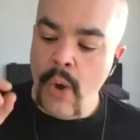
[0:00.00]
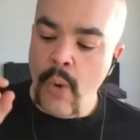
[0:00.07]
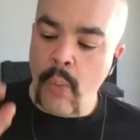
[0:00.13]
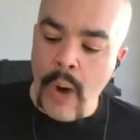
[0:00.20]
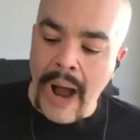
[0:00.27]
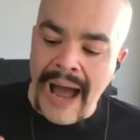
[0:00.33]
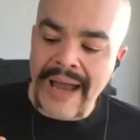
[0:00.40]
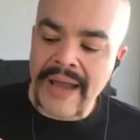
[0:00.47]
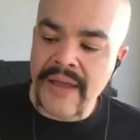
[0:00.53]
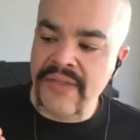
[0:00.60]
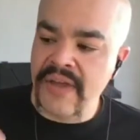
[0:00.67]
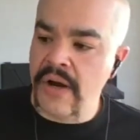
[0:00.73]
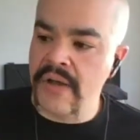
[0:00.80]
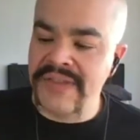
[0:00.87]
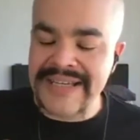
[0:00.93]
why
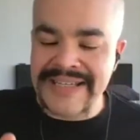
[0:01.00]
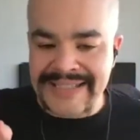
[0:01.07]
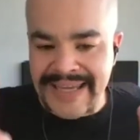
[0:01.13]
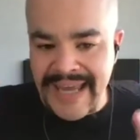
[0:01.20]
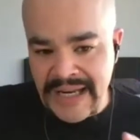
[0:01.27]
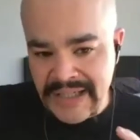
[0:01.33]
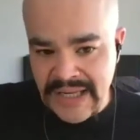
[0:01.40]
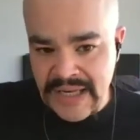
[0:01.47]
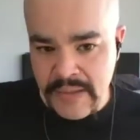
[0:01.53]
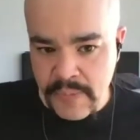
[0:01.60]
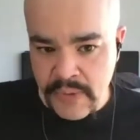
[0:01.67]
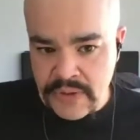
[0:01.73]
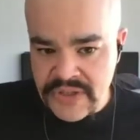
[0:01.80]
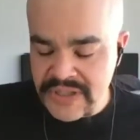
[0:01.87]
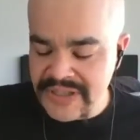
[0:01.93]
there are these
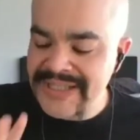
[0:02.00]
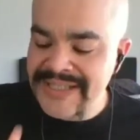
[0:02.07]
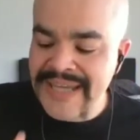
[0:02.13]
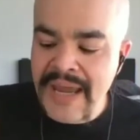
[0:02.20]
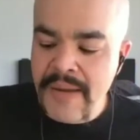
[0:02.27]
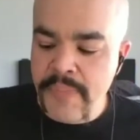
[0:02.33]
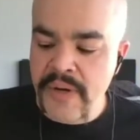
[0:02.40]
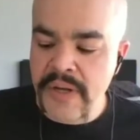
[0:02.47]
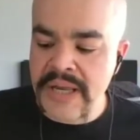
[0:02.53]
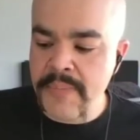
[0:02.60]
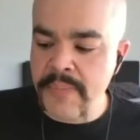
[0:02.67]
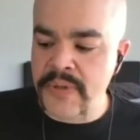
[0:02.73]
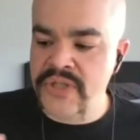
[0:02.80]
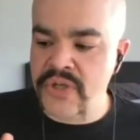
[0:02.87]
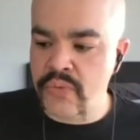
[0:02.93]
gatekeepers
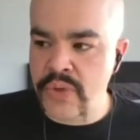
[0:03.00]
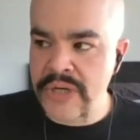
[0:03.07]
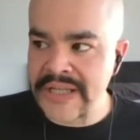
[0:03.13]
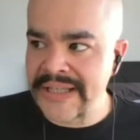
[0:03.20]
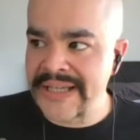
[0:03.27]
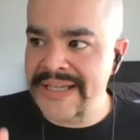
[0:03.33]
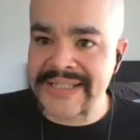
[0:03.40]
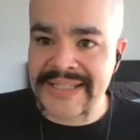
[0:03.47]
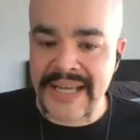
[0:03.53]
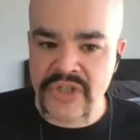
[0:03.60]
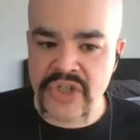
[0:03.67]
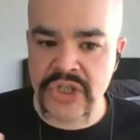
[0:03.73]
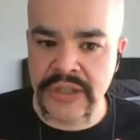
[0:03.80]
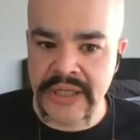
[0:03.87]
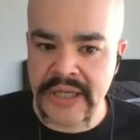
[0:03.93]
are really
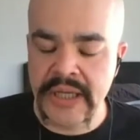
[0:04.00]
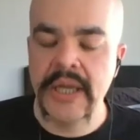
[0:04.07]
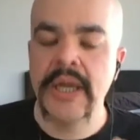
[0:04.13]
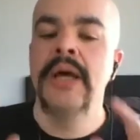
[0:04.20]
essentially